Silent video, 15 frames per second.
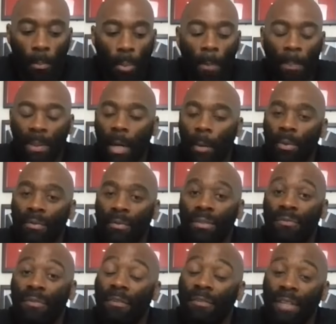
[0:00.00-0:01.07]
popping up with
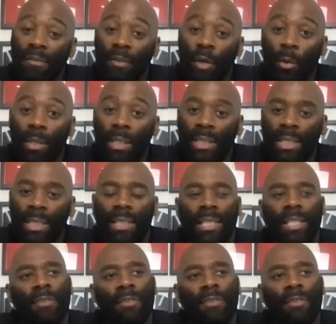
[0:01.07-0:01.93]
his 15th goal this season.